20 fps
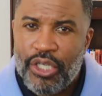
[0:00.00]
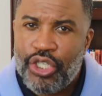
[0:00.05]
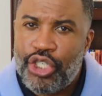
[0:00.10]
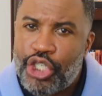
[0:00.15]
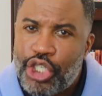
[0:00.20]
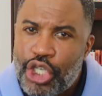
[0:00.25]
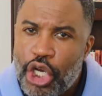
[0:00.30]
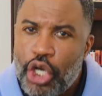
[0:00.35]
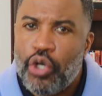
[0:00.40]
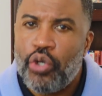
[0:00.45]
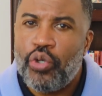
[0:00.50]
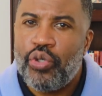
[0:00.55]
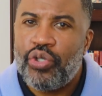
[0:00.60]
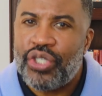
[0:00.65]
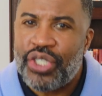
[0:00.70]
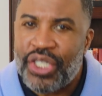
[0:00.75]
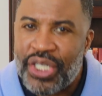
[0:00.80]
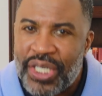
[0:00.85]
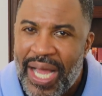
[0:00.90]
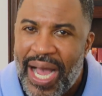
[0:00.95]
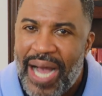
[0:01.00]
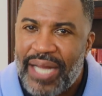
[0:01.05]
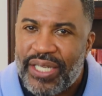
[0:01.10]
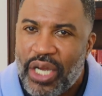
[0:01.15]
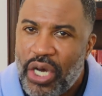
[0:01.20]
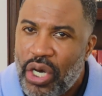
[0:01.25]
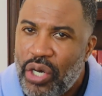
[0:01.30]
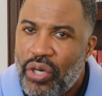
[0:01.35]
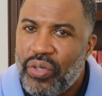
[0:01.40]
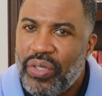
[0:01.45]
chose
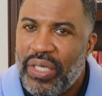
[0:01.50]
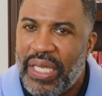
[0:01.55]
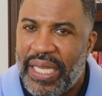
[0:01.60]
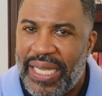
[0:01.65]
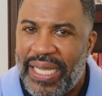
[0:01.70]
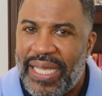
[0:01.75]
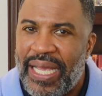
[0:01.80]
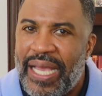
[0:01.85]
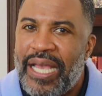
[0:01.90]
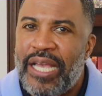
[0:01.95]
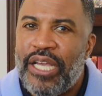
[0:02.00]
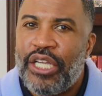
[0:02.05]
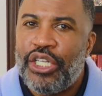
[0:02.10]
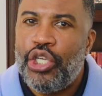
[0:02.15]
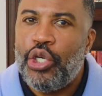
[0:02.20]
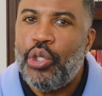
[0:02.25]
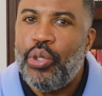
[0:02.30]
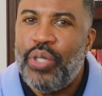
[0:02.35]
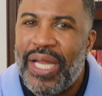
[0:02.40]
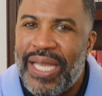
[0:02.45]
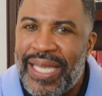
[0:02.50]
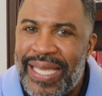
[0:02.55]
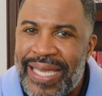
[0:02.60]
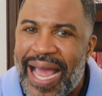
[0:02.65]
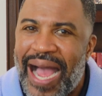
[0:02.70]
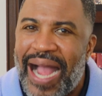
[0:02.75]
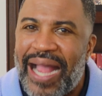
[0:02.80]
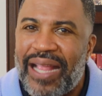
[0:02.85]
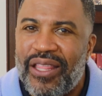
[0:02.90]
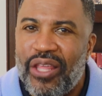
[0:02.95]
not only to
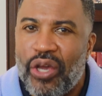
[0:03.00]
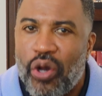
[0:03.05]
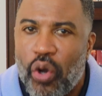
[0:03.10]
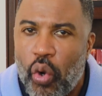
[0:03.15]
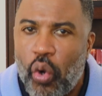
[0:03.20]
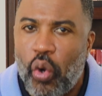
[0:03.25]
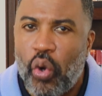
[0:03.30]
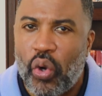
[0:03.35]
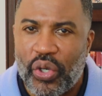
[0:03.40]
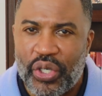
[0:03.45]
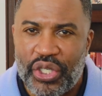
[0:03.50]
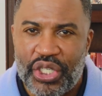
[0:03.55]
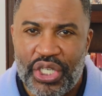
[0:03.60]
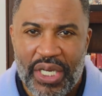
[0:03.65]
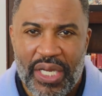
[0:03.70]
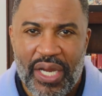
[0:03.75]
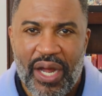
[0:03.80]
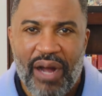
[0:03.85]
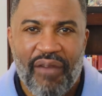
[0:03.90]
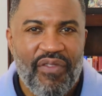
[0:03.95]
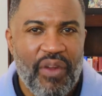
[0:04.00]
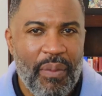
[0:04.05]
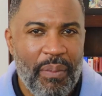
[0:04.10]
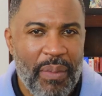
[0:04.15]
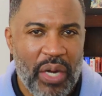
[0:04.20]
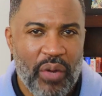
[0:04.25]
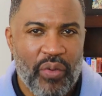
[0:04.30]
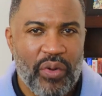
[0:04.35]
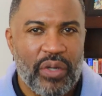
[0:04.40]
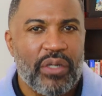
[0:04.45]
deny the origin of the
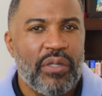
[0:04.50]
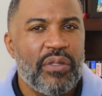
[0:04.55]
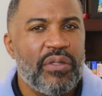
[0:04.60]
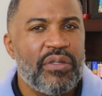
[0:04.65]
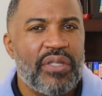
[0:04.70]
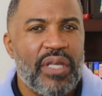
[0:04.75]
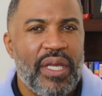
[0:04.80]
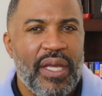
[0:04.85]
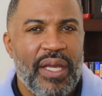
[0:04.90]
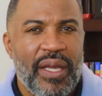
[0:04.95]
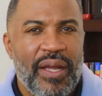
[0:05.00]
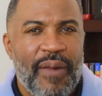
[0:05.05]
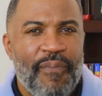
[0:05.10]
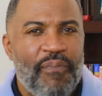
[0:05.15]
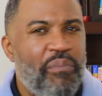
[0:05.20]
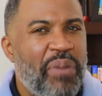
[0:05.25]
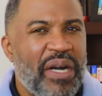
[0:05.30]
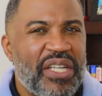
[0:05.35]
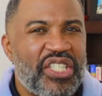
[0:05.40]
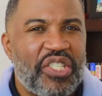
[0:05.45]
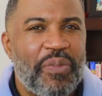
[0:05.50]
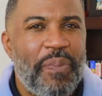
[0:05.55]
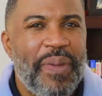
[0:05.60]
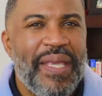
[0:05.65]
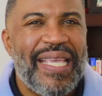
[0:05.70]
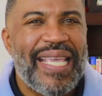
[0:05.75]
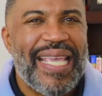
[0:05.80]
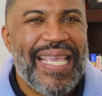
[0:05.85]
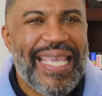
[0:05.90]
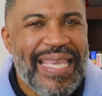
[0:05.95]
miracles, but
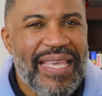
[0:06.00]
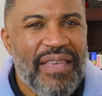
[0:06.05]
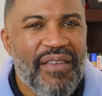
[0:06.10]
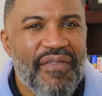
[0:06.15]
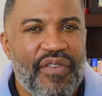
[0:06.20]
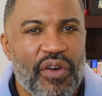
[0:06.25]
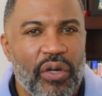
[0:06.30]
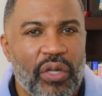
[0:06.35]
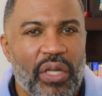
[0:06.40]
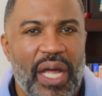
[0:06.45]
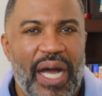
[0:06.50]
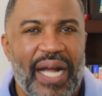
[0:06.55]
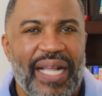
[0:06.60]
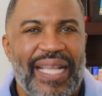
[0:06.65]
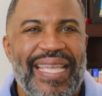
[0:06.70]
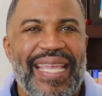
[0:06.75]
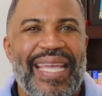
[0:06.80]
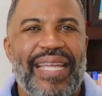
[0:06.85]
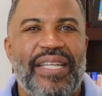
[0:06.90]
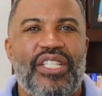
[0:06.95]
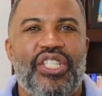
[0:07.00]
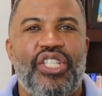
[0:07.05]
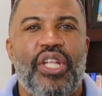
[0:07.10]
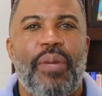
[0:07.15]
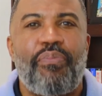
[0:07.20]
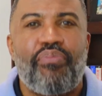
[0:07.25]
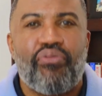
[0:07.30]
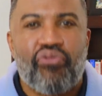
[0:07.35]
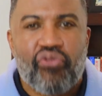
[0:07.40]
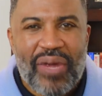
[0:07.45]
speak evil against the
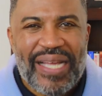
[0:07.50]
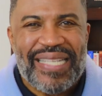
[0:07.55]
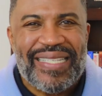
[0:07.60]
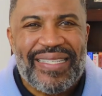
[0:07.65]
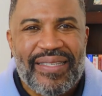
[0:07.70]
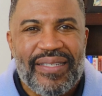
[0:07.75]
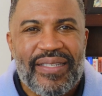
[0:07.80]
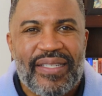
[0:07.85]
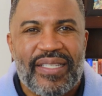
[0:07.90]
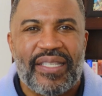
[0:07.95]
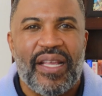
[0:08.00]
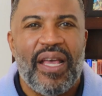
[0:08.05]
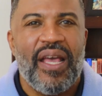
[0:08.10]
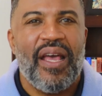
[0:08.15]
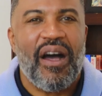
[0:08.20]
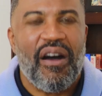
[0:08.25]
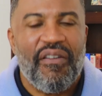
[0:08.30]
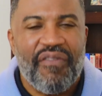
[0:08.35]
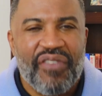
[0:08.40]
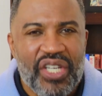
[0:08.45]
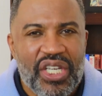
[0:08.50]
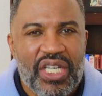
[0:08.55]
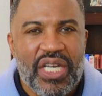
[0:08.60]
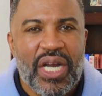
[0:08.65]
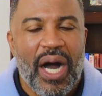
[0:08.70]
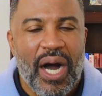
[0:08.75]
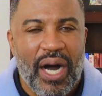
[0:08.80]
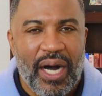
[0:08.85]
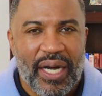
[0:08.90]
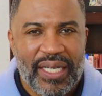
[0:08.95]
presence of
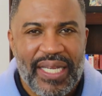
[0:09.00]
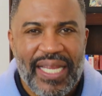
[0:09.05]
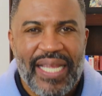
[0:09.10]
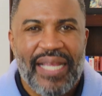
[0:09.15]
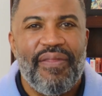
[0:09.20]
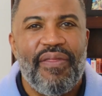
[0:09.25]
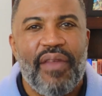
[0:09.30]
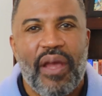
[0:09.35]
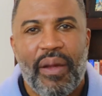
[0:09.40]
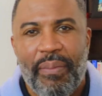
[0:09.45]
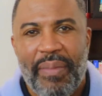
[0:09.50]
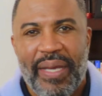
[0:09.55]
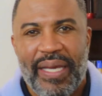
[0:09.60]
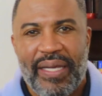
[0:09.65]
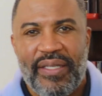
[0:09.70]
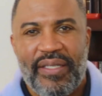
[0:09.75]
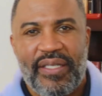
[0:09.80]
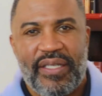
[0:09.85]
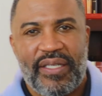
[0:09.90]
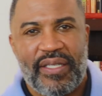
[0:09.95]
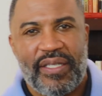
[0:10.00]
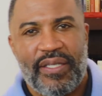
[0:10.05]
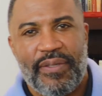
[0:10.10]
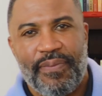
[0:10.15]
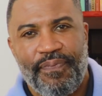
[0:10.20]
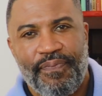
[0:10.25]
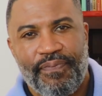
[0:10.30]
God in their midst.